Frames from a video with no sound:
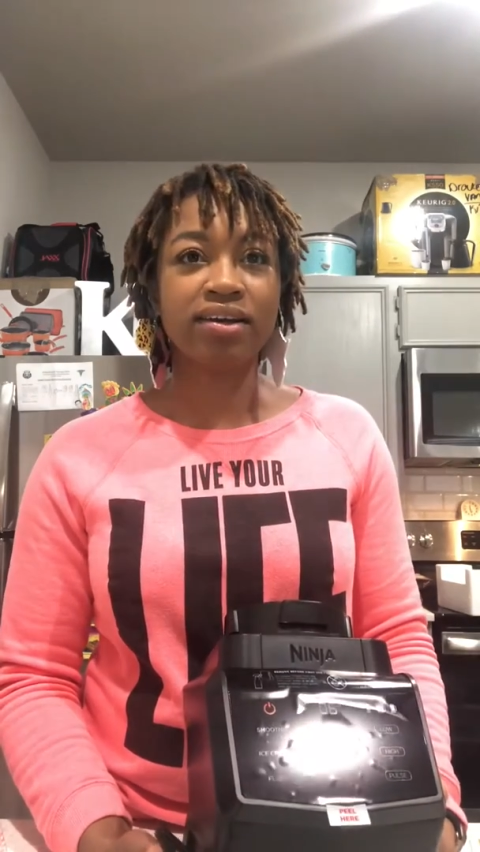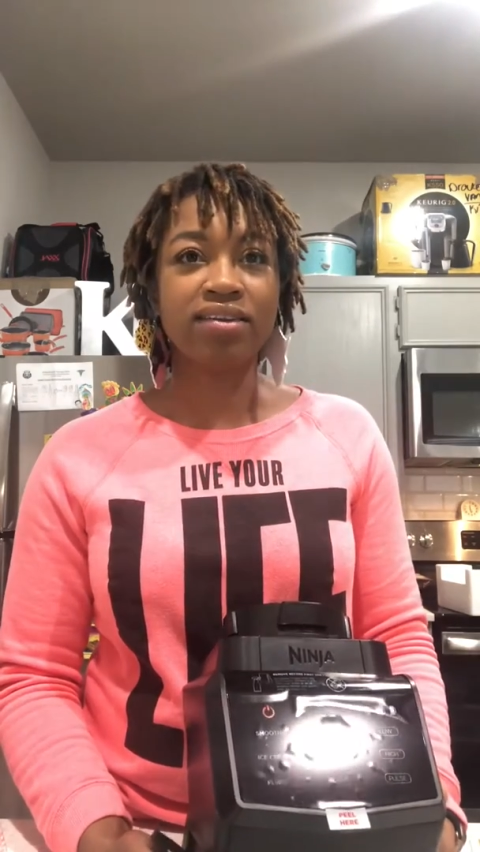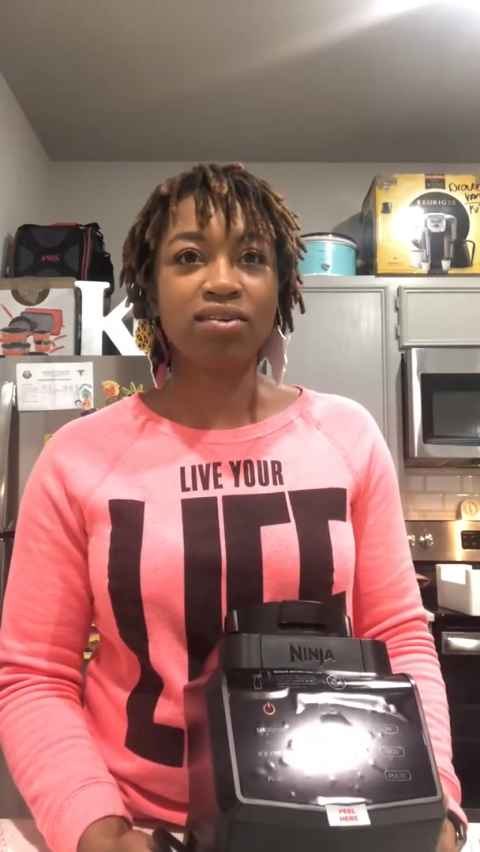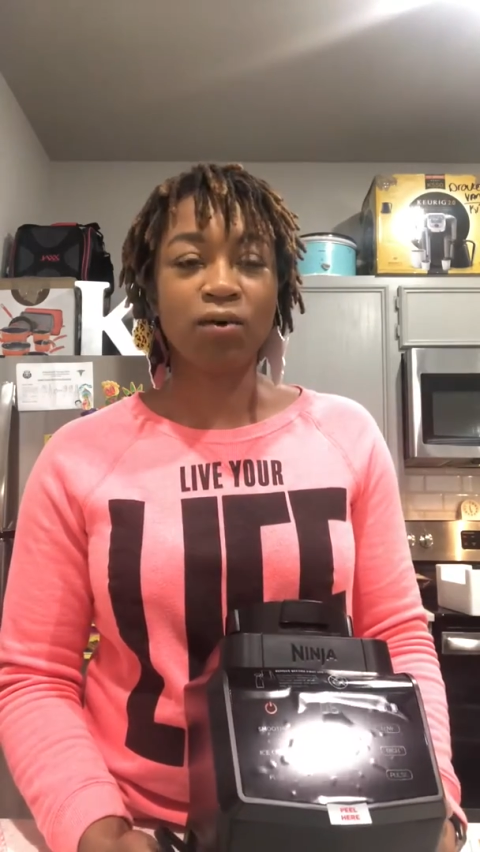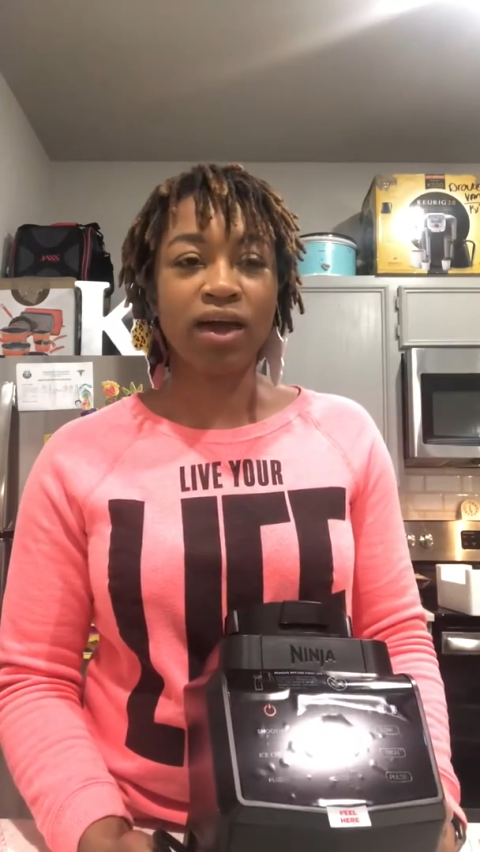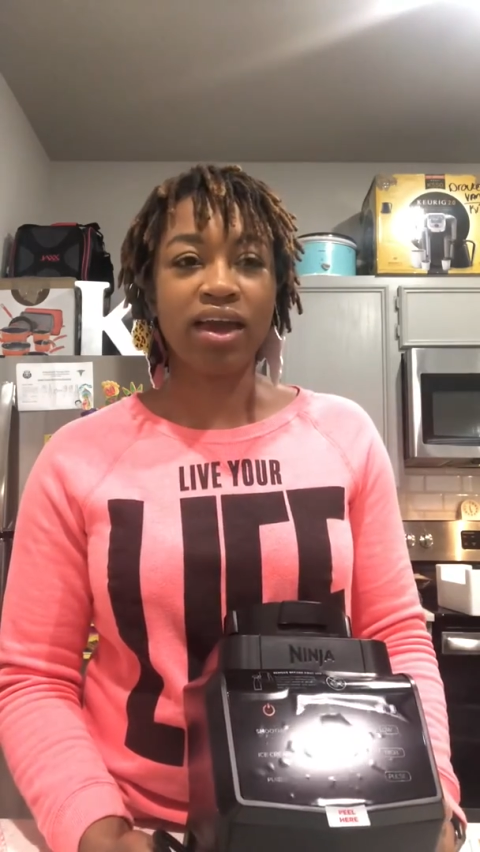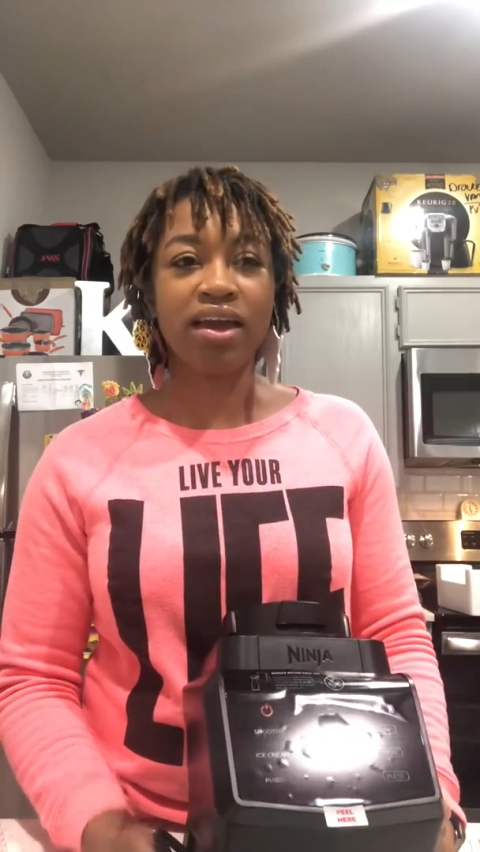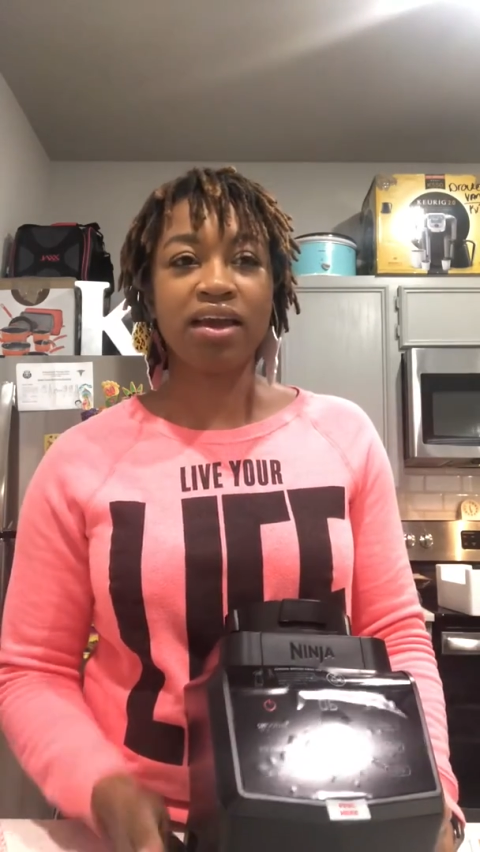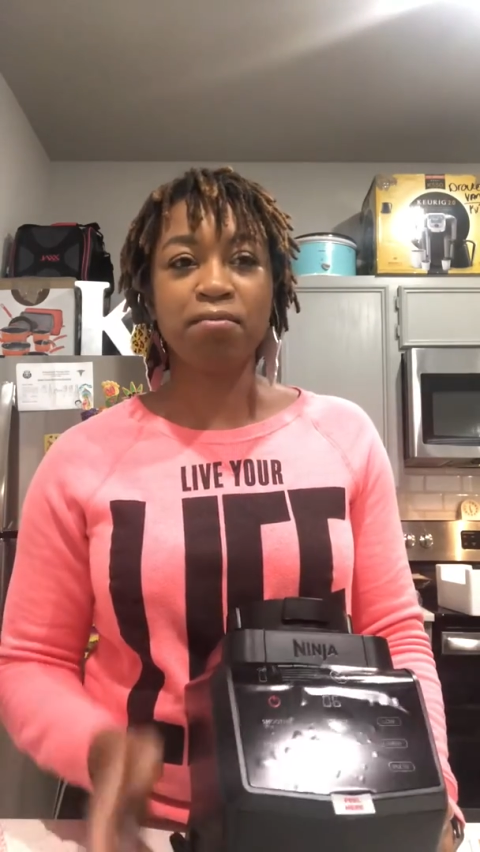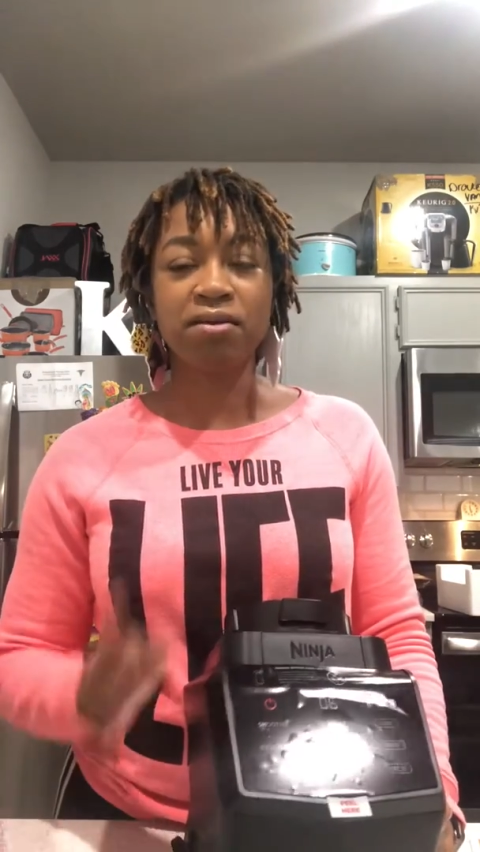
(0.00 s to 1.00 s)
It's okay.
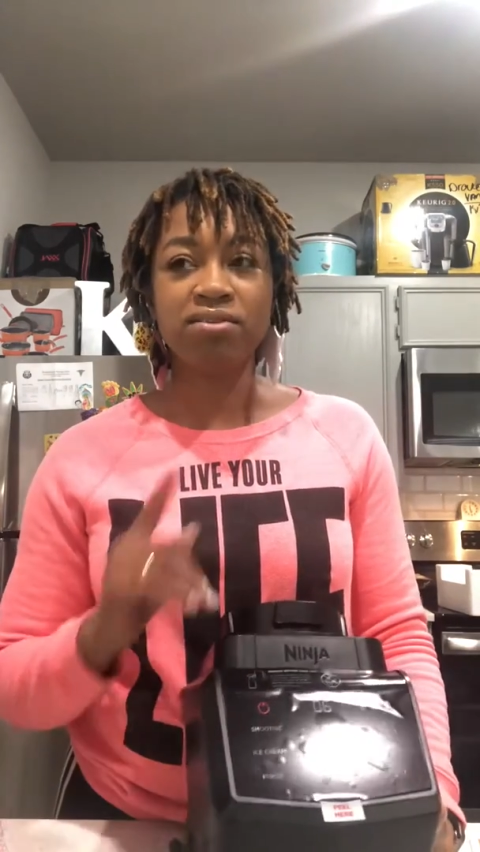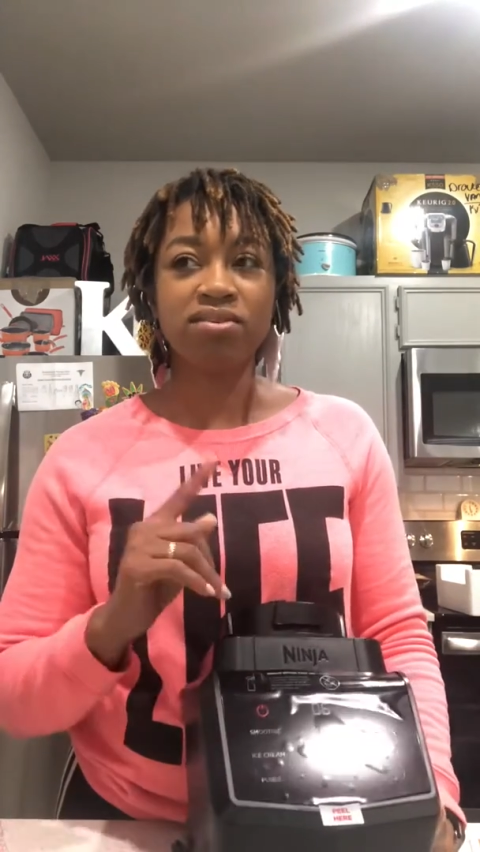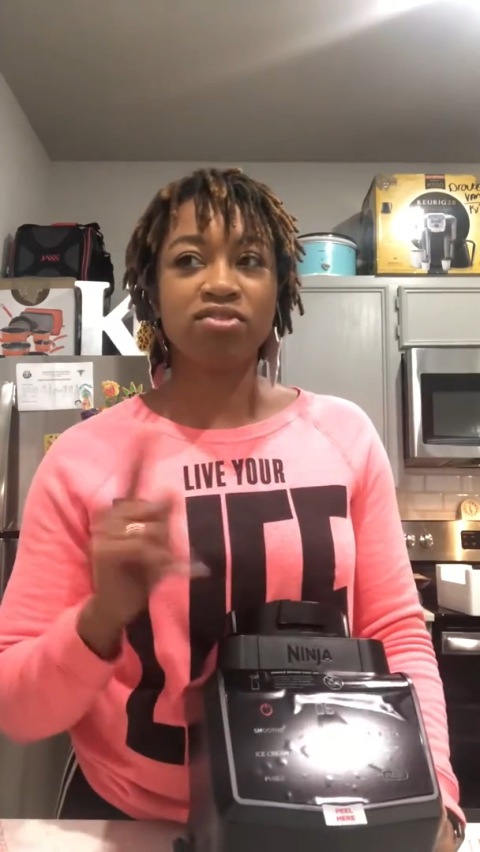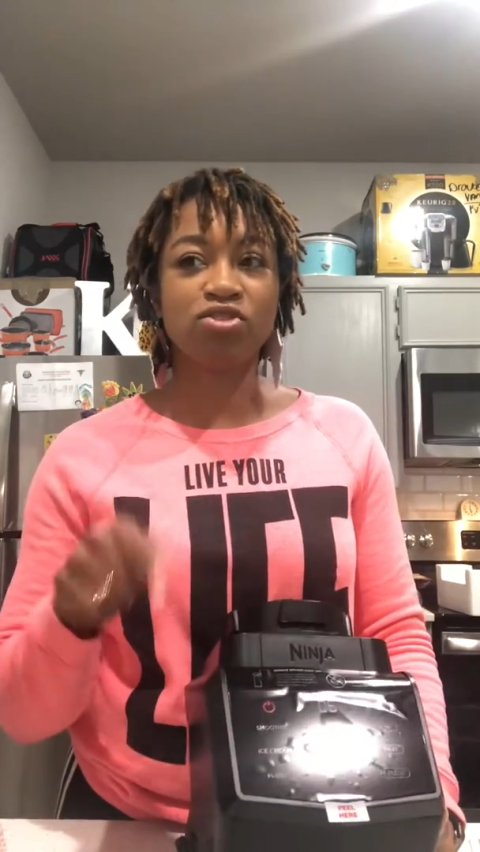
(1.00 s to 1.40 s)
It can be just,